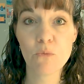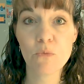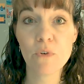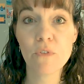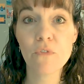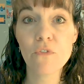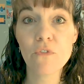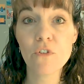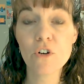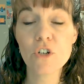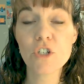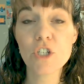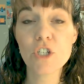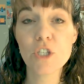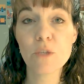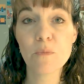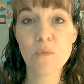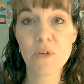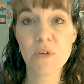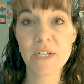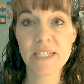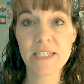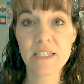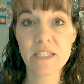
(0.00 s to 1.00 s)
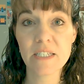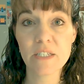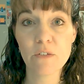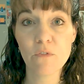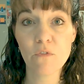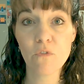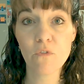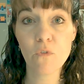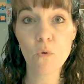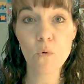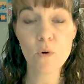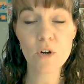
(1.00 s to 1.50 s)
refer to the presence of
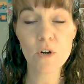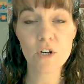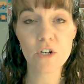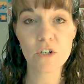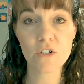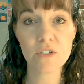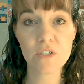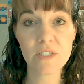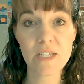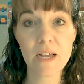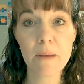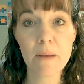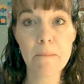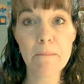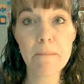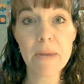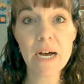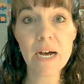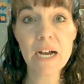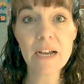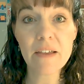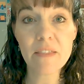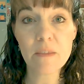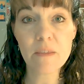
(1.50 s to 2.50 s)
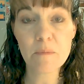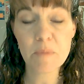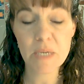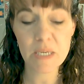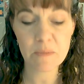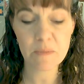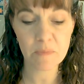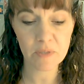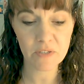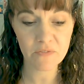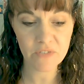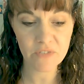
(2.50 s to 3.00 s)
foreigners among the
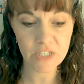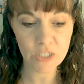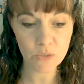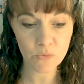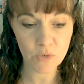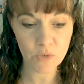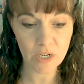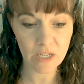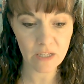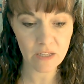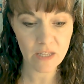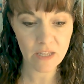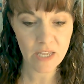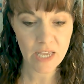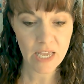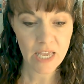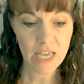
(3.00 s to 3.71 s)
people of Israel.